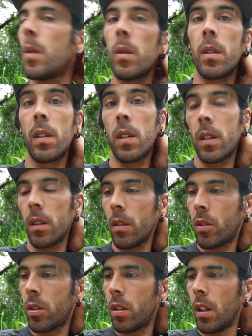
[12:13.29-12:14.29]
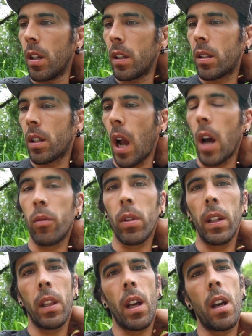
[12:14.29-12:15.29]

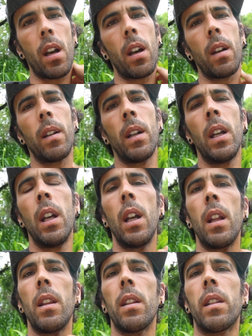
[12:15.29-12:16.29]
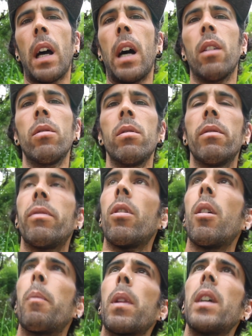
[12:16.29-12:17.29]
scouting the town
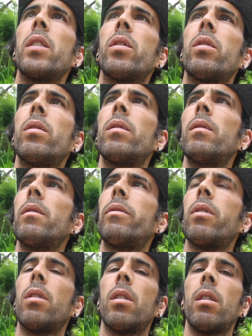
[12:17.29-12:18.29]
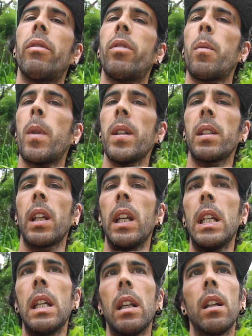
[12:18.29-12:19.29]
for a place for
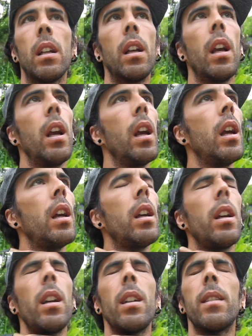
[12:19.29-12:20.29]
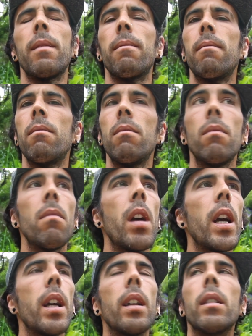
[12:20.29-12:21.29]
busking, and
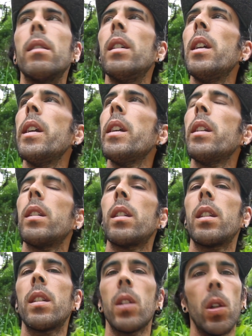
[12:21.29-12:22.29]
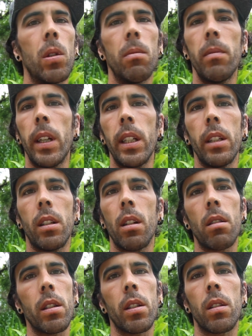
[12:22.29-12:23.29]
man, it's so many
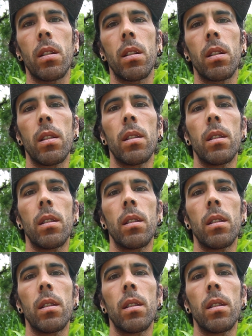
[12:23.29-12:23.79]
tourists.